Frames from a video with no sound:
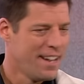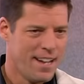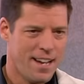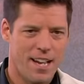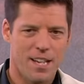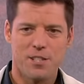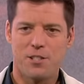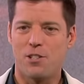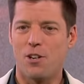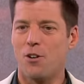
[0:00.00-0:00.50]

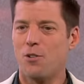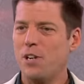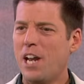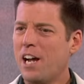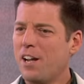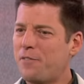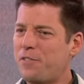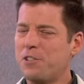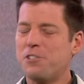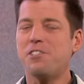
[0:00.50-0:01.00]
And so
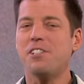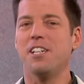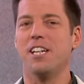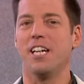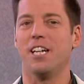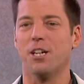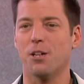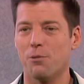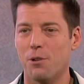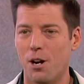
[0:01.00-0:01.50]
now if you're
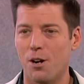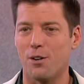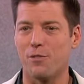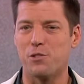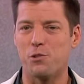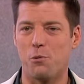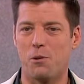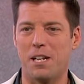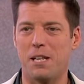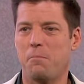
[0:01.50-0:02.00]
sitting in a row of
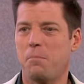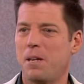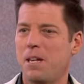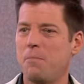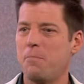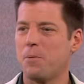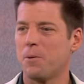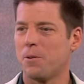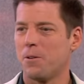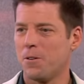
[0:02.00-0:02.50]
20
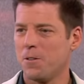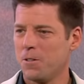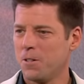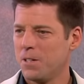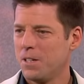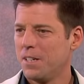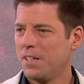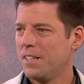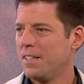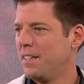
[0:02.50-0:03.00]
people
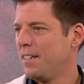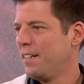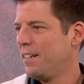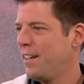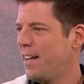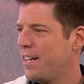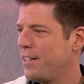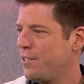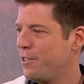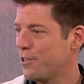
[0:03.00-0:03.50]

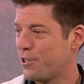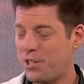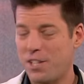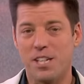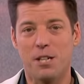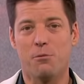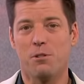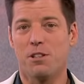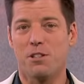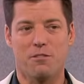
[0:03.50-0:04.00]
and you're
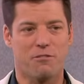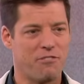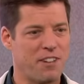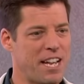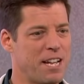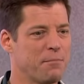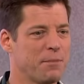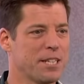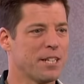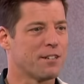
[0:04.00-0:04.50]
sitting with your
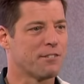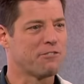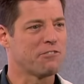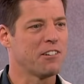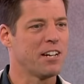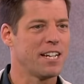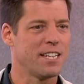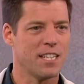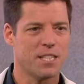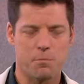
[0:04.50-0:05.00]
family or
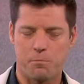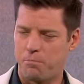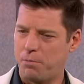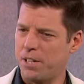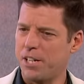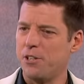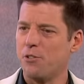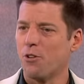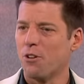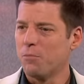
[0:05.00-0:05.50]
friend, that's
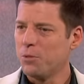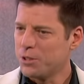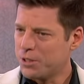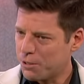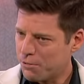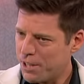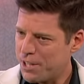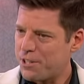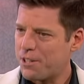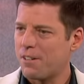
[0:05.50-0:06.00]
pretty normal
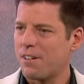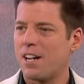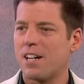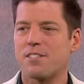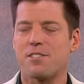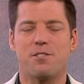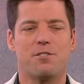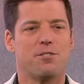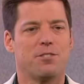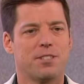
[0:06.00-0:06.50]
to reach
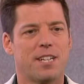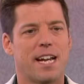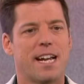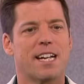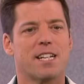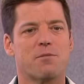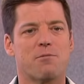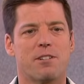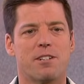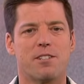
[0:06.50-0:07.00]
across and hold
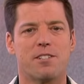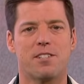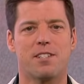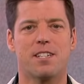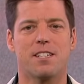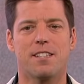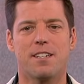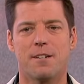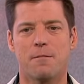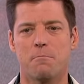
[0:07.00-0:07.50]
hands while you're
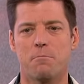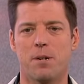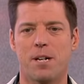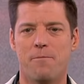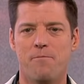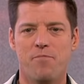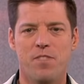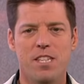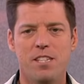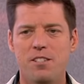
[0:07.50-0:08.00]
sitting there.
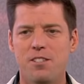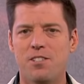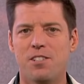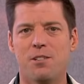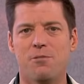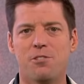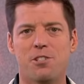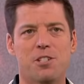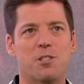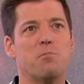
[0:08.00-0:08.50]
But you
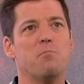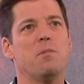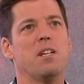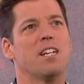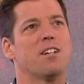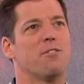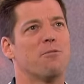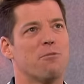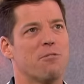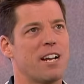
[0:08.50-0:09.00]
see, it was just
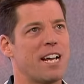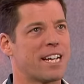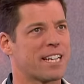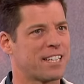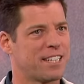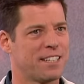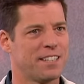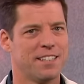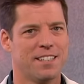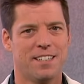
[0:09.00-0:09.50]
me and
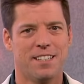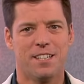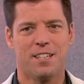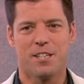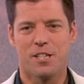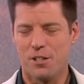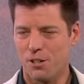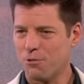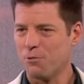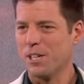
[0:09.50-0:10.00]
Rick.
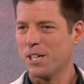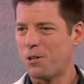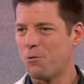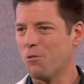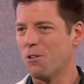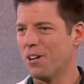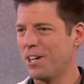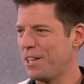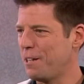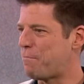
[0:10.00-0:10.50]
You know Rick
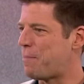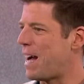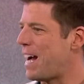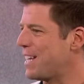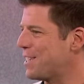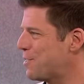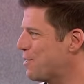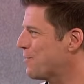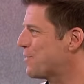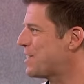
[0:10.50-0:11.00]
Warren, the
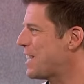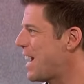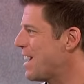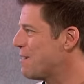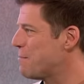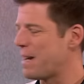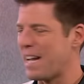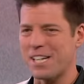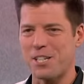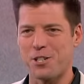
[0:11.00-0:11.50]
pastor of
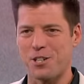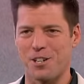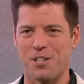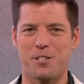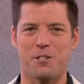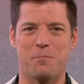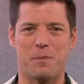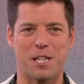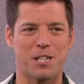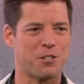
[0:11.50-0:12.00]
Saddleback
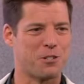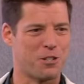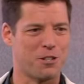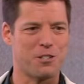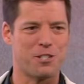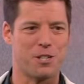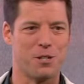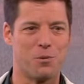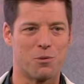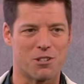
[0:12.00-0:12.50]
Church, the biggest
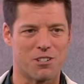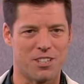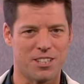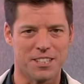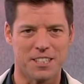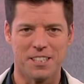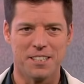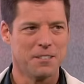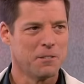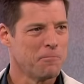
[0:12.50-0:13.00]
church in the
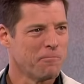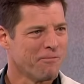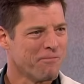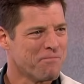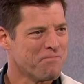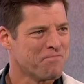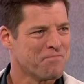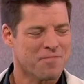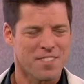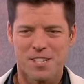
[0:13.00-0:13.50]
world?
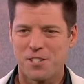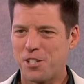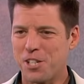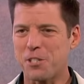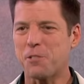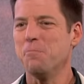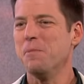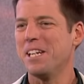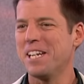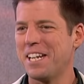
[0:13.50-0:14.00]

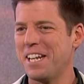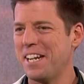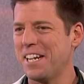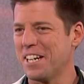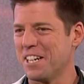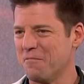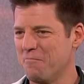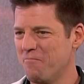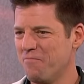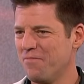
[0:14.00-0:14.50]
Just me and
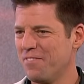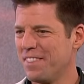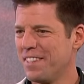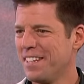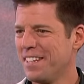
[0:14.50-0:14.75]
him.